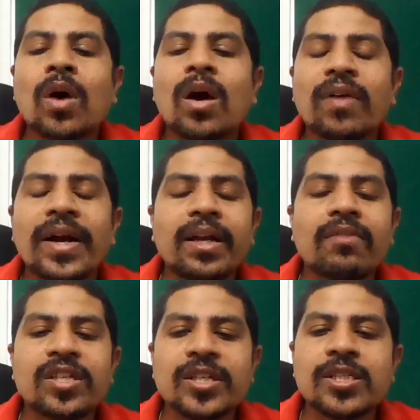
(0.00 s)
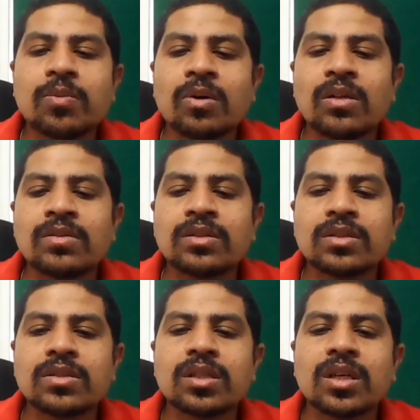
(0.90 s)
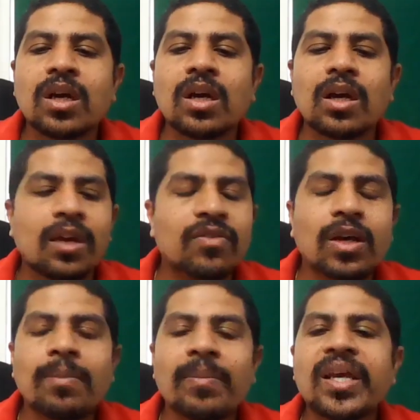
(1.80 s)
you are finding which response? If you are